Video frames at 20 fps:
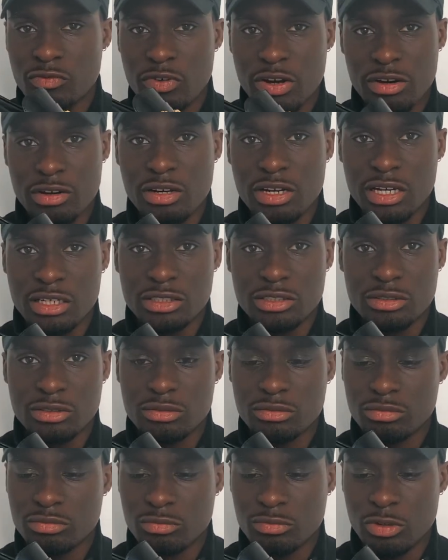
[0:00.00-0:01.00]
Very
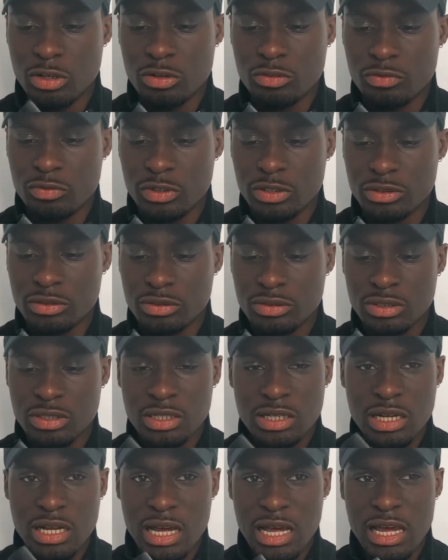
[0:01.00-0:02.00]
nice loafer,
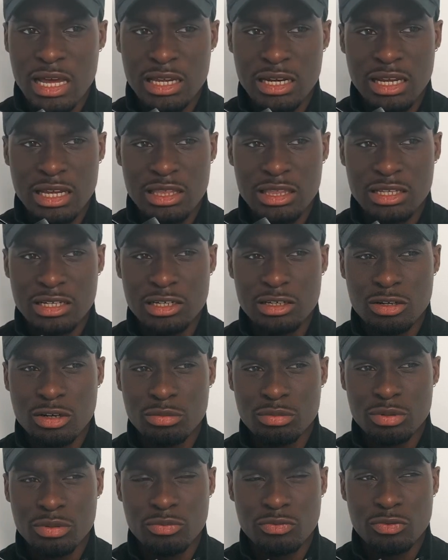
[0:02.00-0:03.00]
and I think I
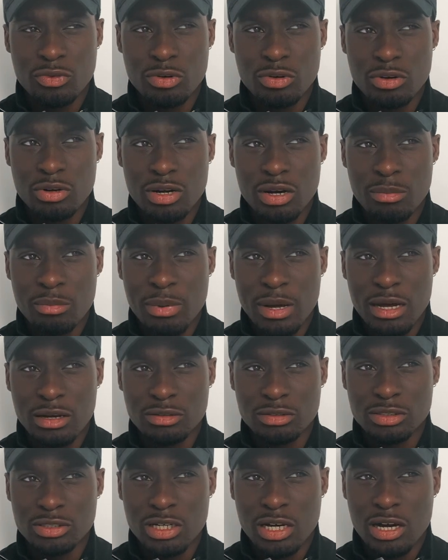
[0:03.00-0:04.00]
copped them for
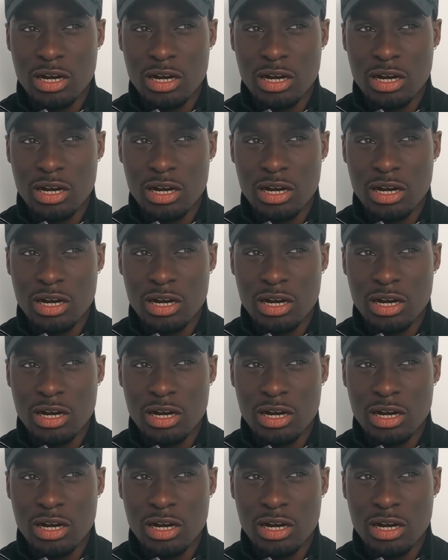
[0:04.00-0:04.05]
about